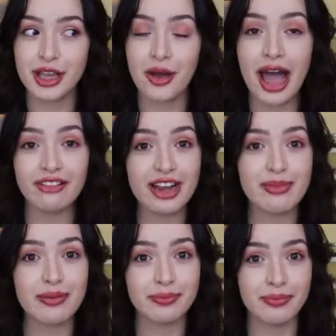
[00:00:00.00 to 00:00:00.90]
So I write
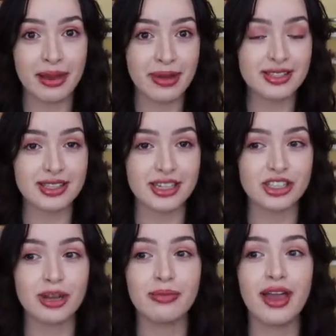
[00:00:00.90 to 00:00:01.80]
my
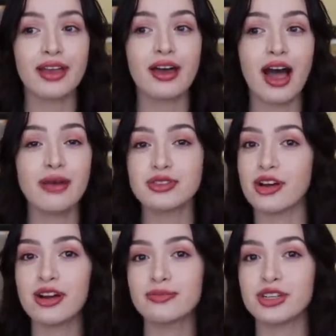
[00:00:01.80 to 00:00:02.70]
message. I'm like, I'm
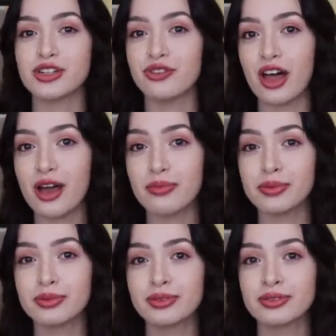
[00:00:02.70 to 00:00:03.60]
sorry I'm such a flop.